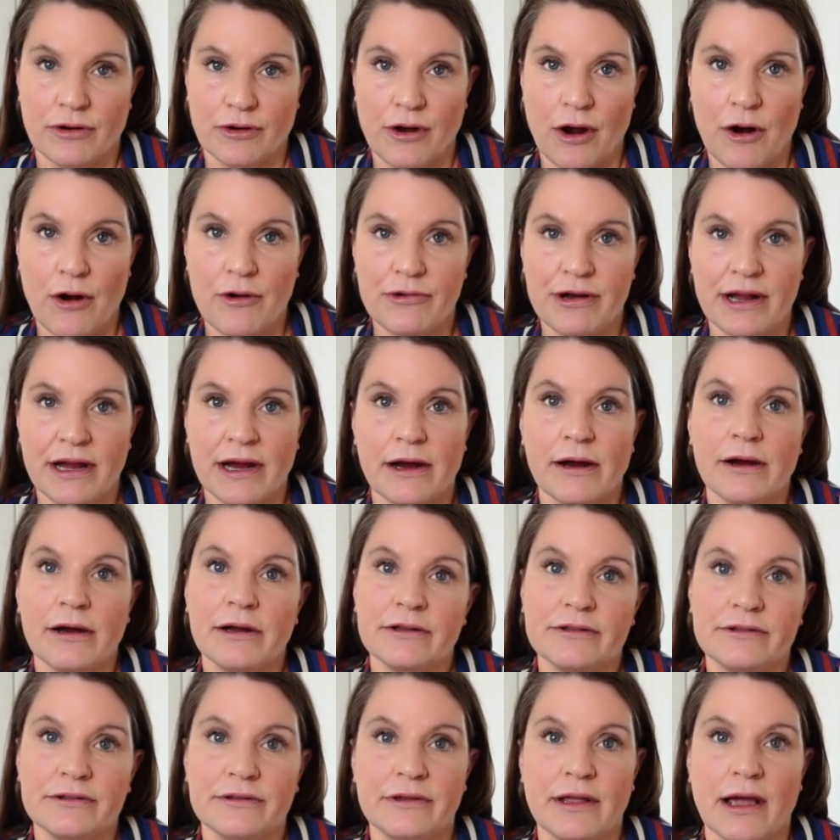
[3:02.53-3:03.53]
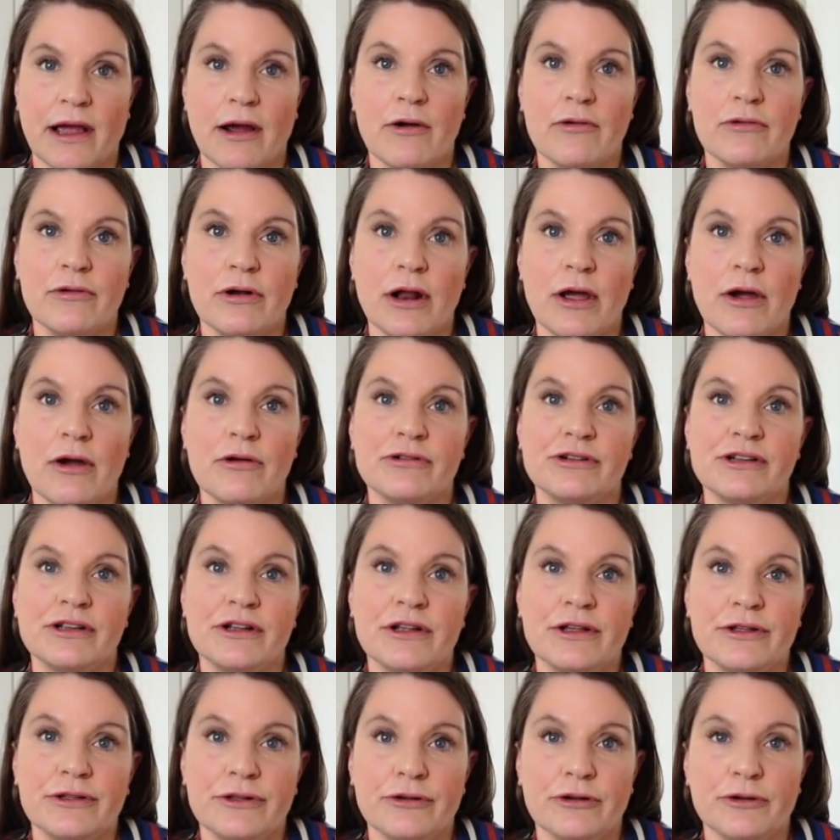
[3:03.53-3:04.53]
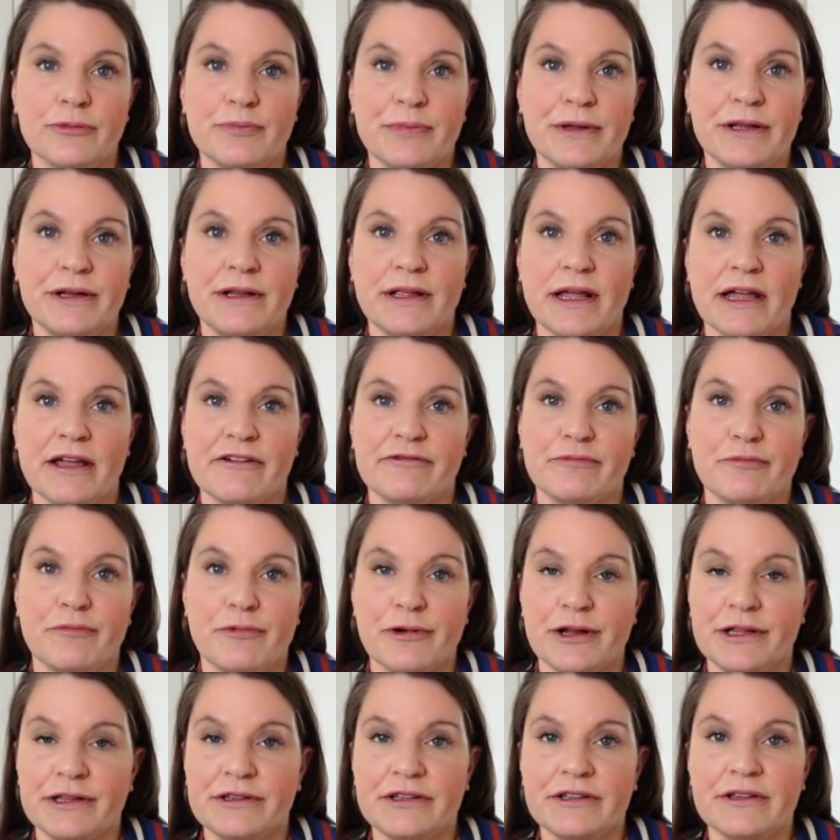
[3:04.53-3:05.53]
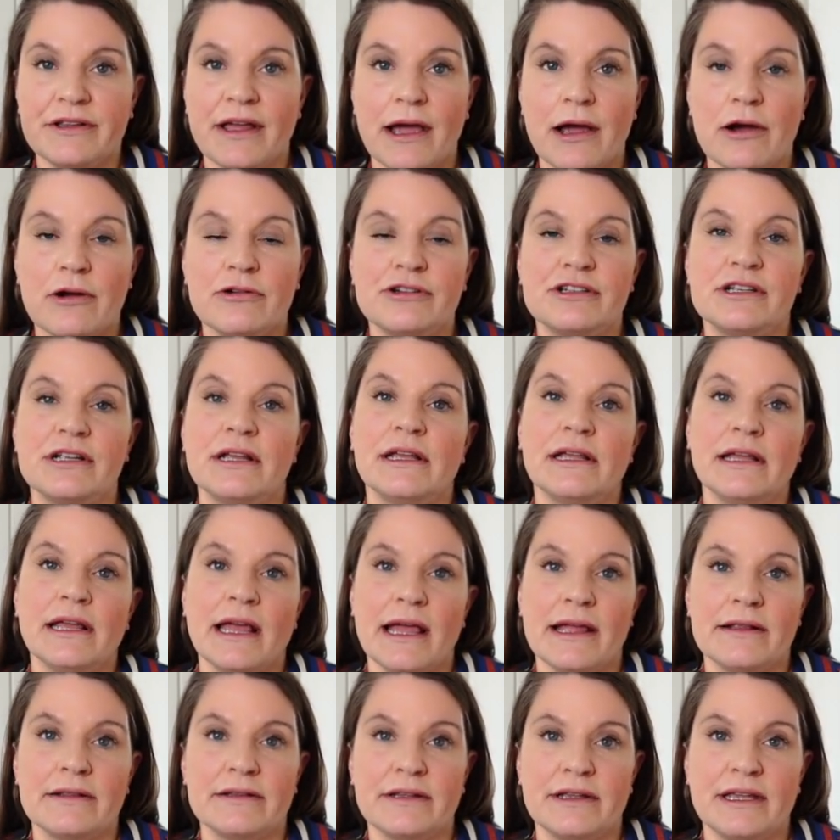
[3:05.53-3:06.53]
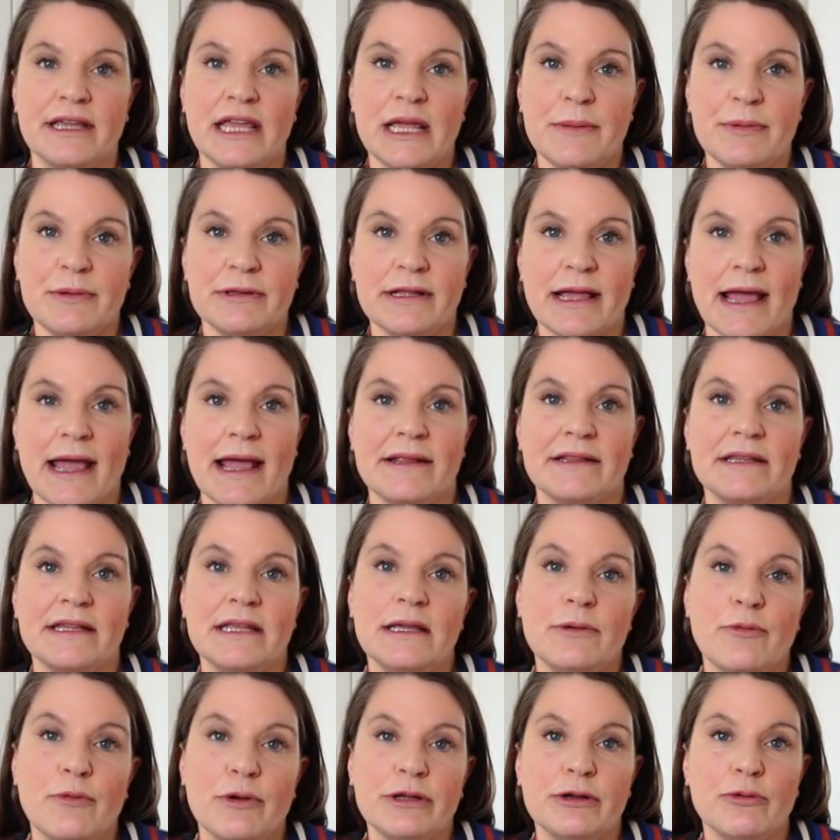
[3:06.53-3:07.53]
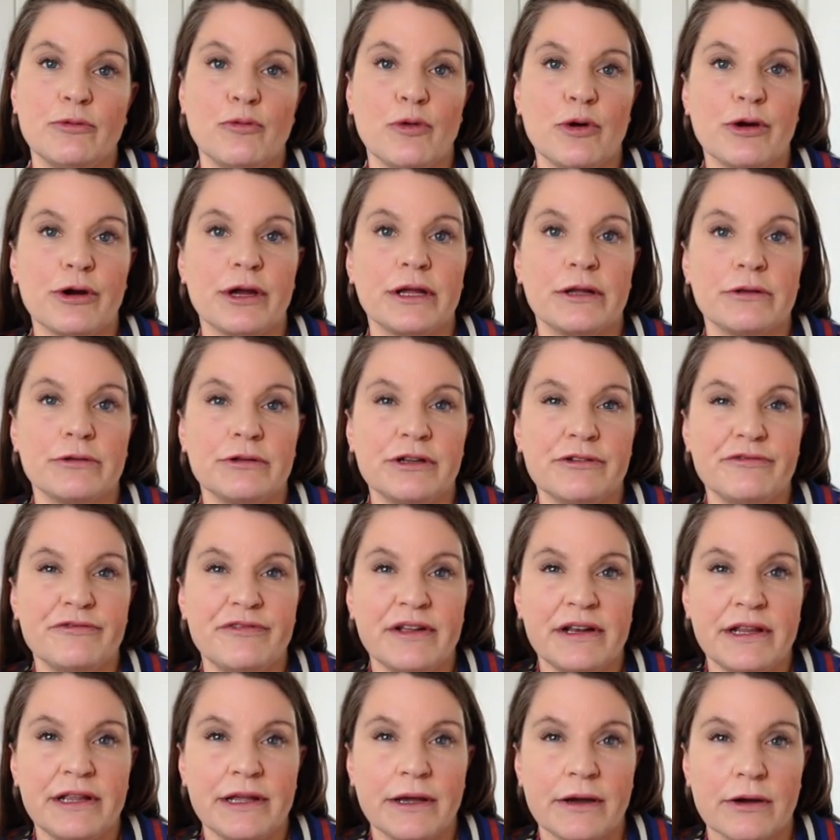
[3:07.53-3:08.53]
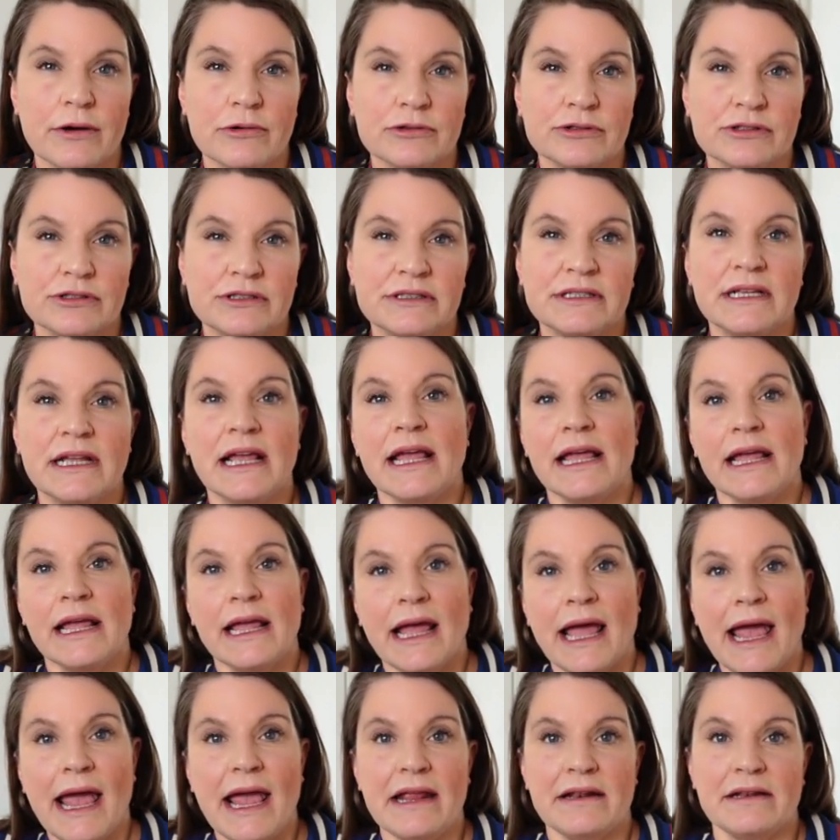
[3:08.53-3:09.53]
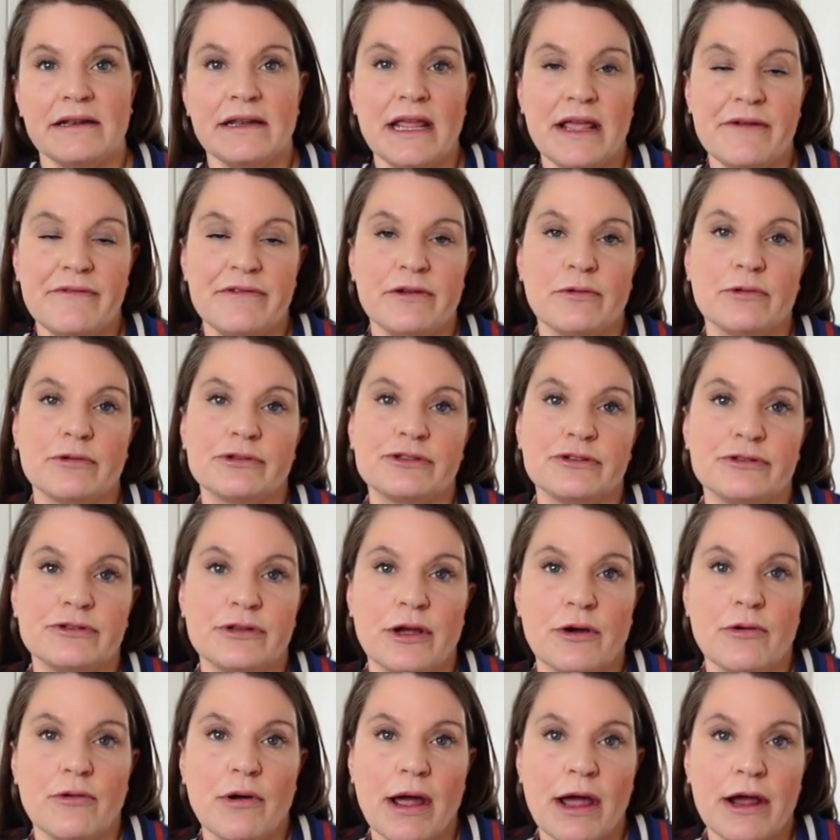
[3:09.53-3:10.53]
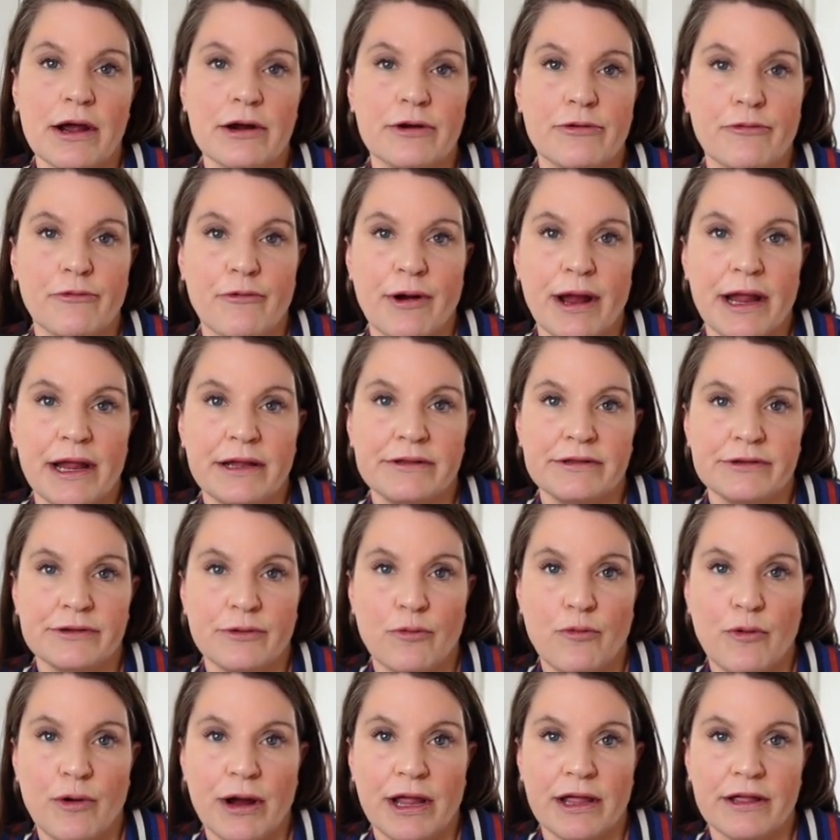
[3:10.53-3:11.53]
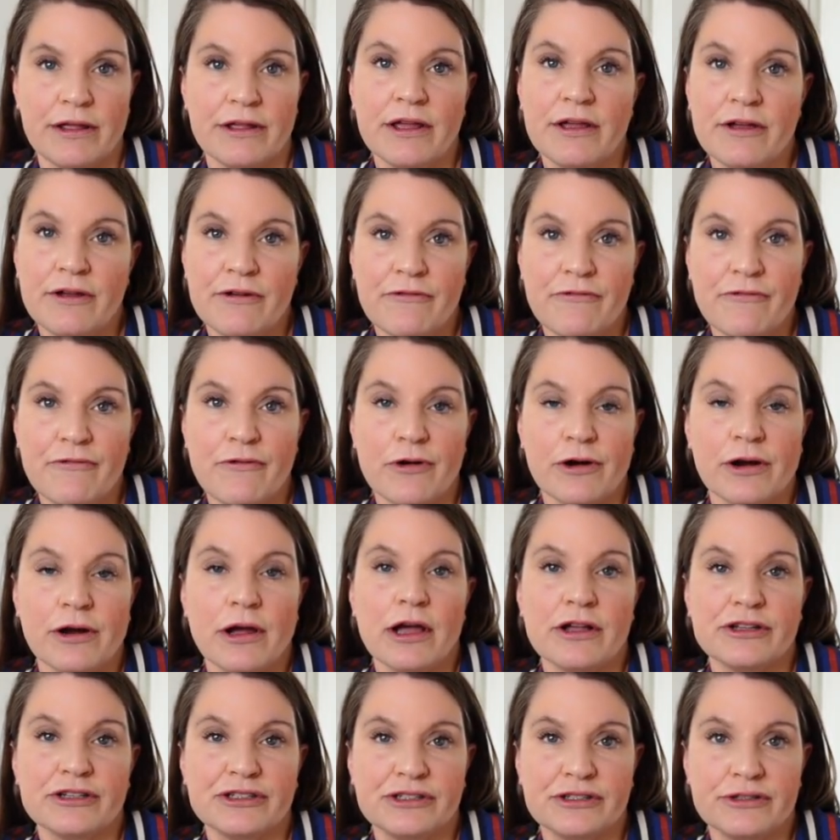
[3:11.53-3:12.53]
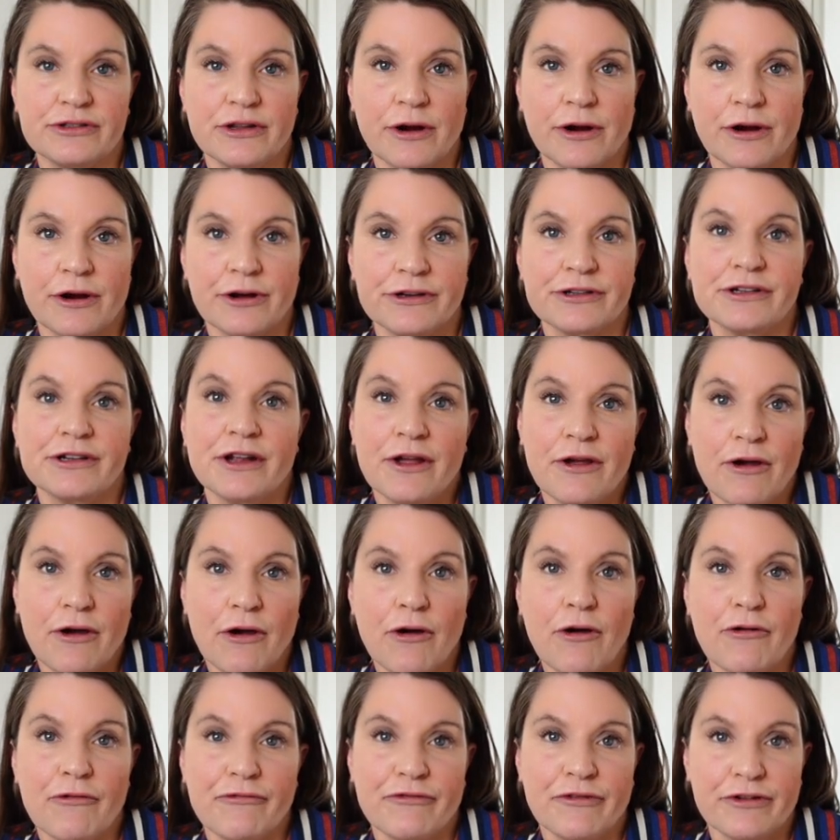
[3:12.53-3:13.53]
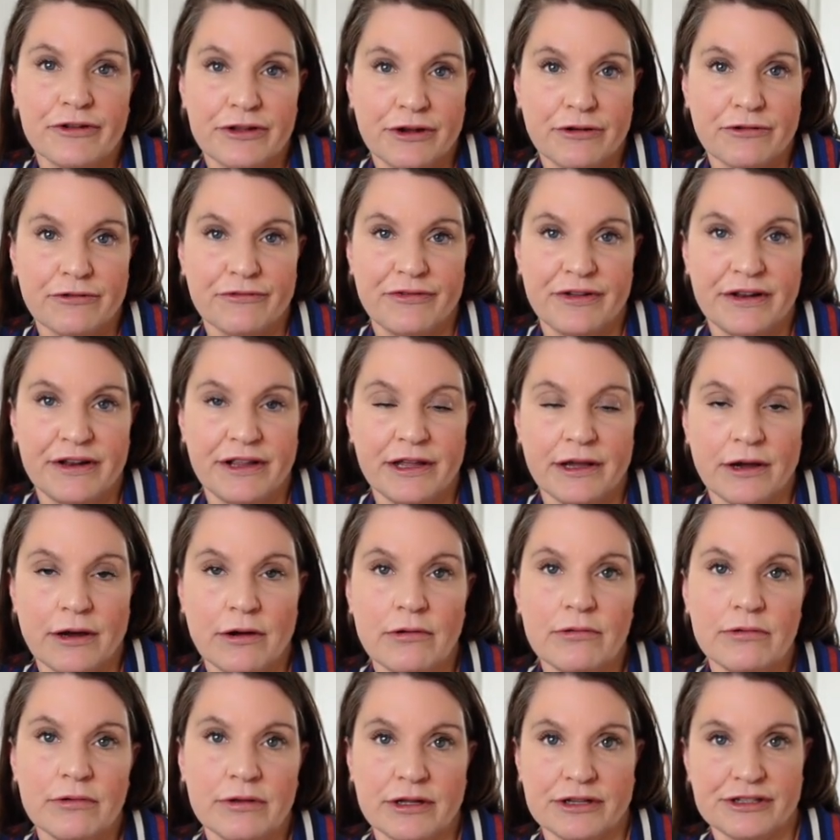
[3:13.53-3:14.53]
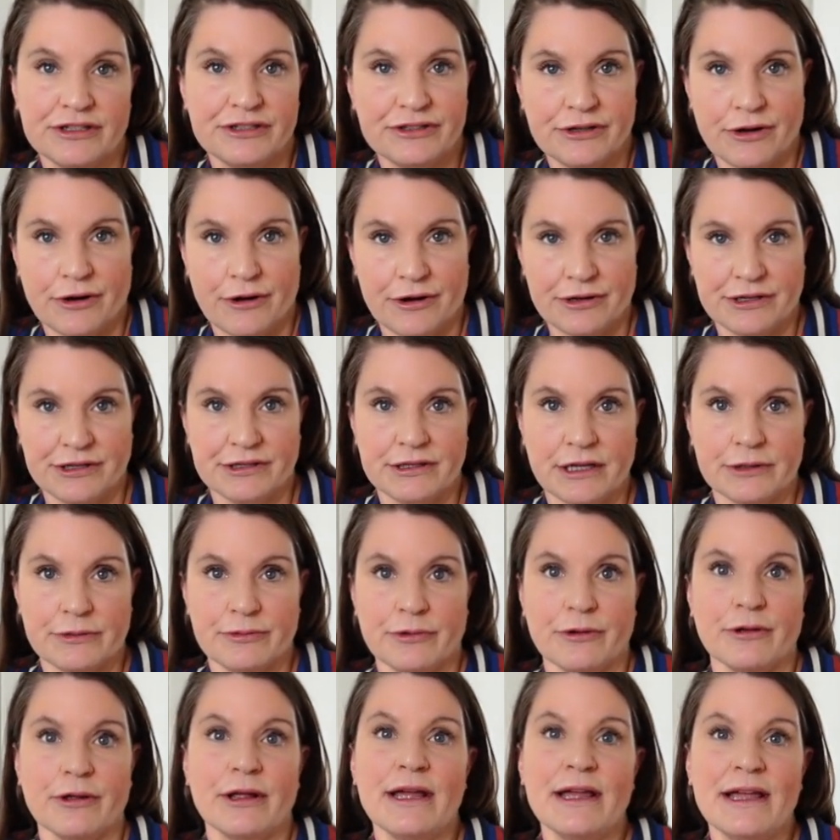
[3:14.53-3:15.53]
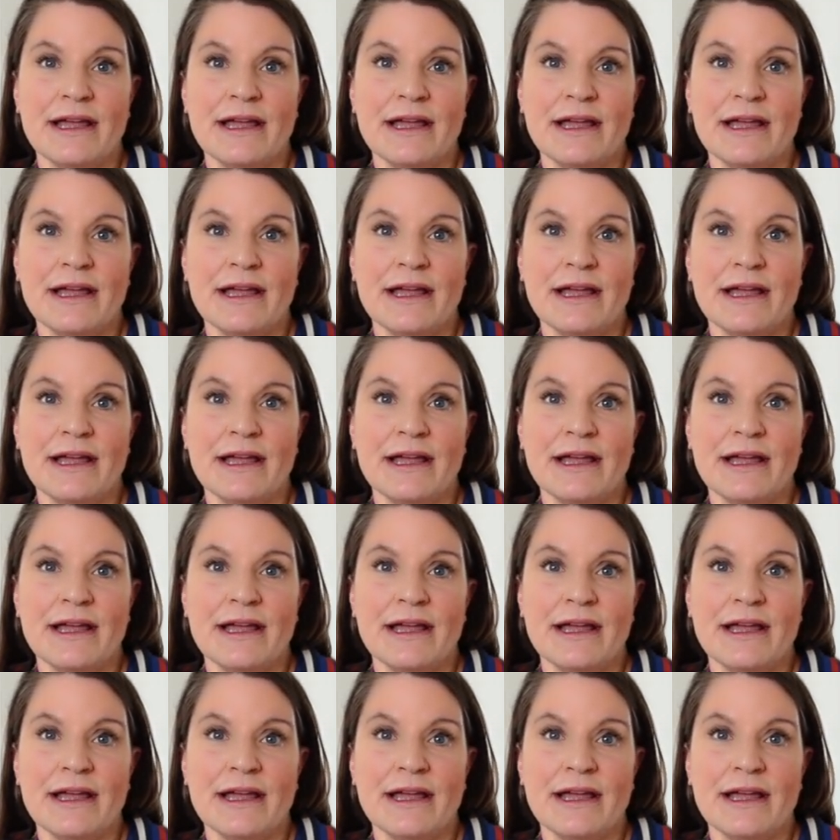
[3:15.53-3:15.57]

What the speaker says: go there, download your PDF, print it out and keep it handy when you're working on your videos. And if you want to know a great way for a start of your video, a start that will